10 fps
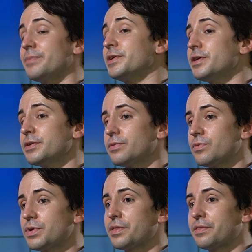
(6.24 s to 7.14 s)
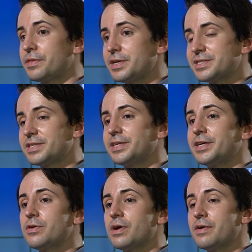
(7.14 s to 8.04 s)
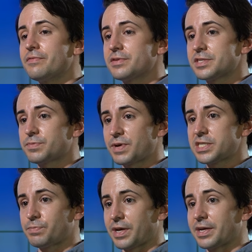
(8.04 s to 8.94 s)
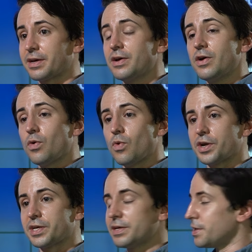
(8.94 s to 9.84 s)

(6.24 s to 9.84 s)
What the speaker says: and I'm here with the CEO of SpaceBank, Wonhee